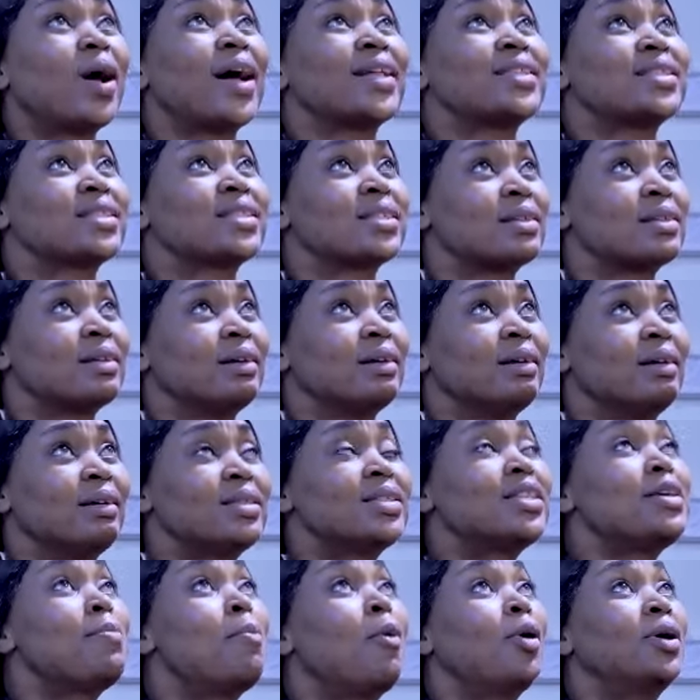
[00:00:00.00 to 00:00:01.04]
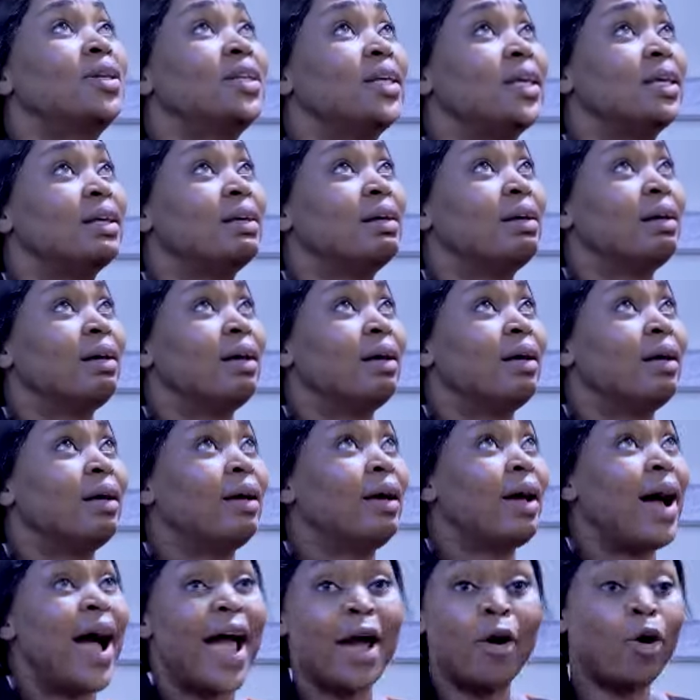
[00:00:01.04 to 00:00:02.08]
Look at, see money.
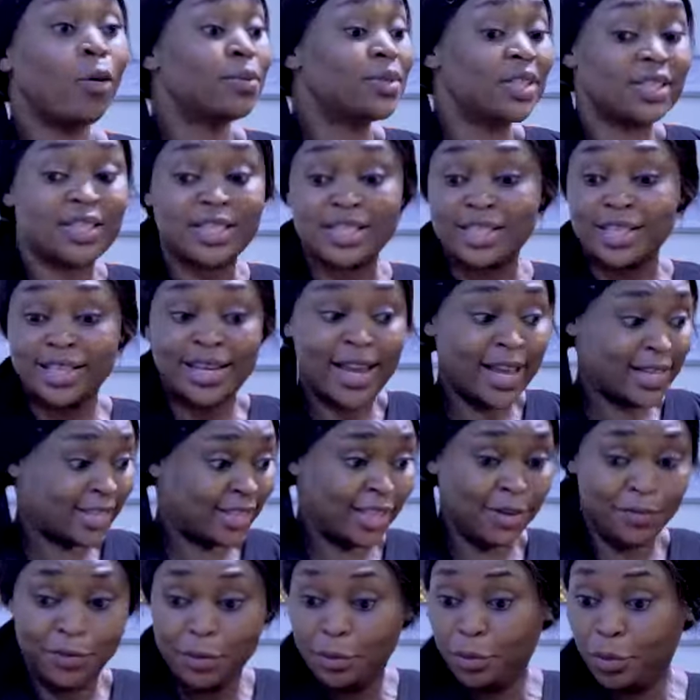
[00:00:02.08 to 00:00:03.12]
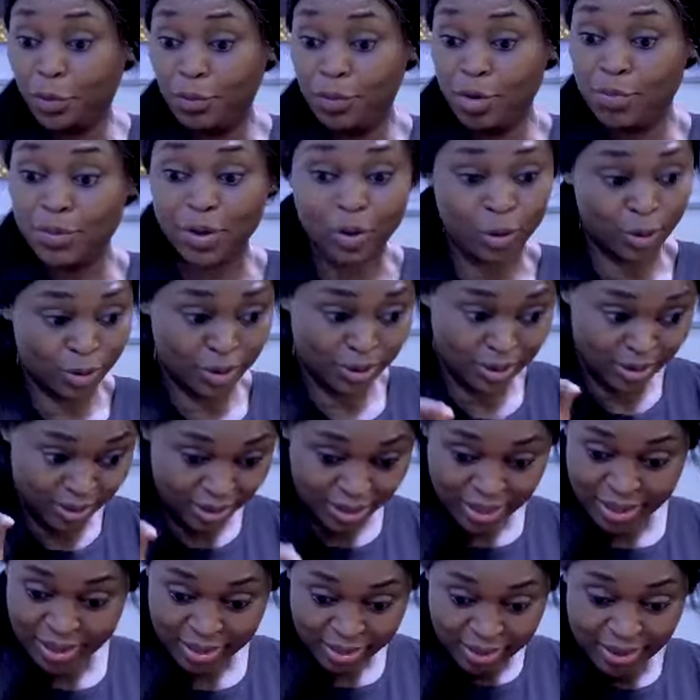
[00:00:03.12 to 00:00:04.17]
I hope this is the last living room
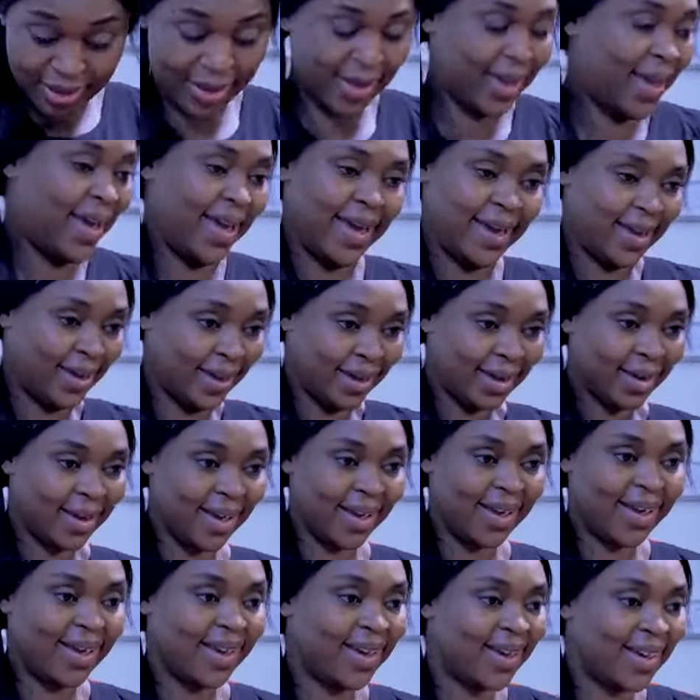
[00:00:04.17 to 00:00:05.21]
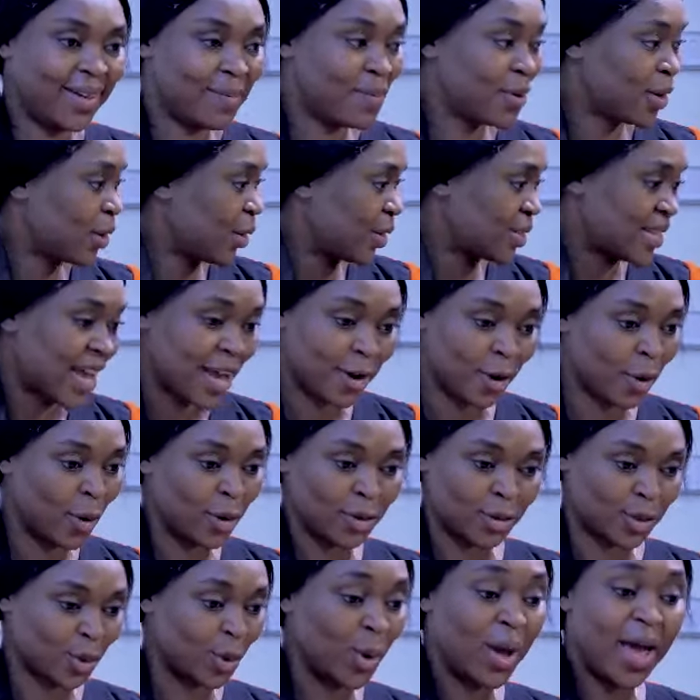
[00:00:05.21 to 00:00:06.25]
because I
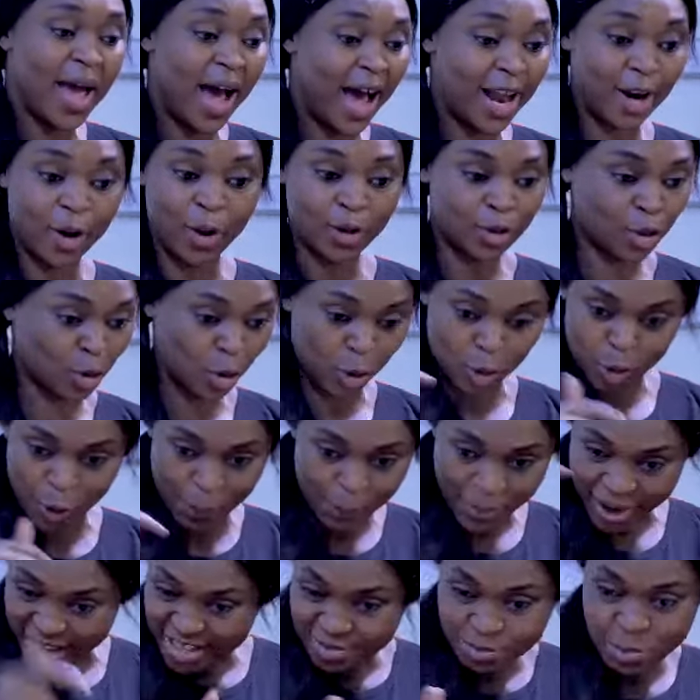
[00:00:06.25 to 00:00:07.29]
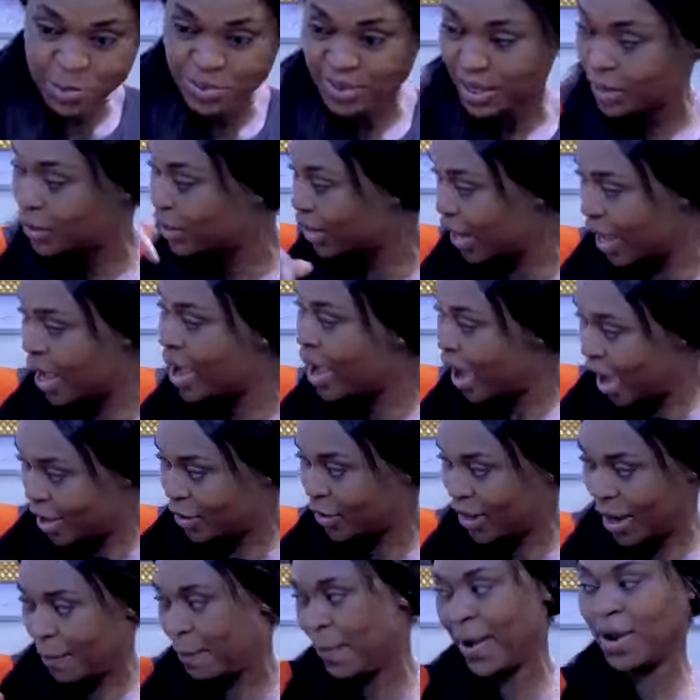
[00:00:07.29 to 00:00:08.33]
don't want you to surprise me with
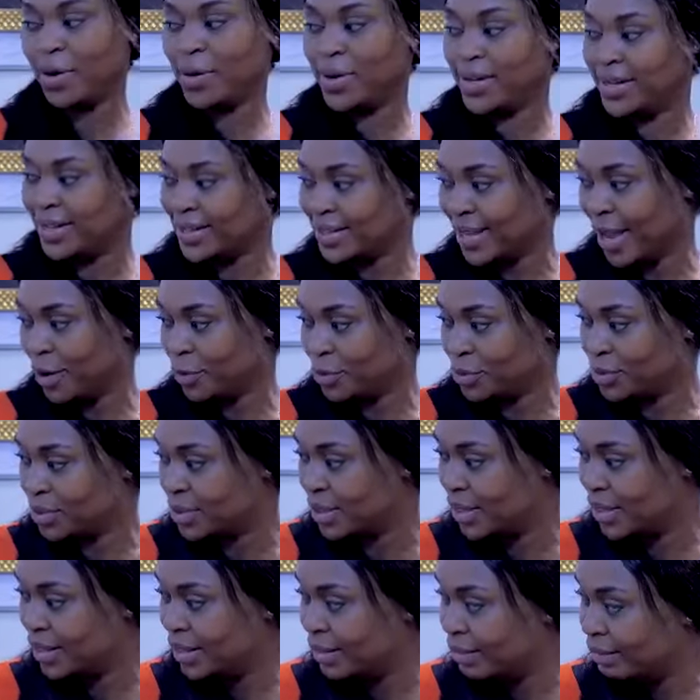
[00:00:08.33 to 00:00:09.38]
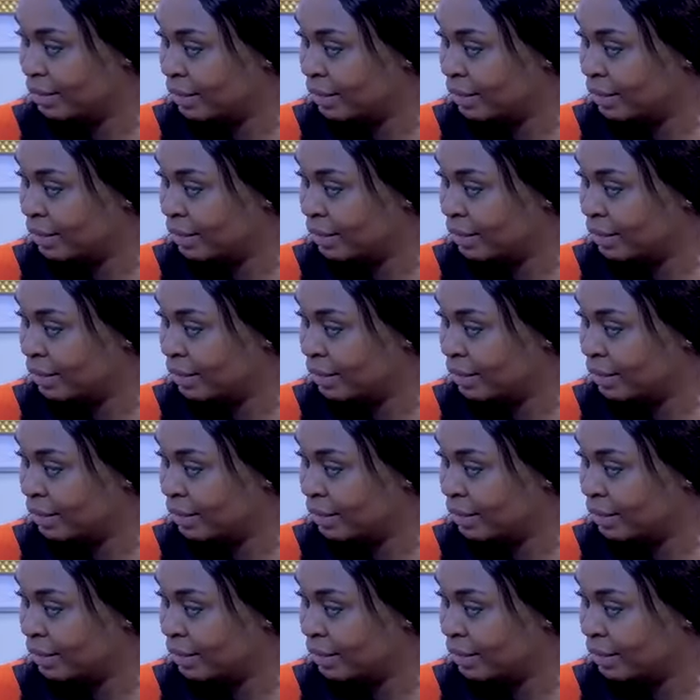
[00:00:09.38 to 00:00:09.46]
another parlor in this house.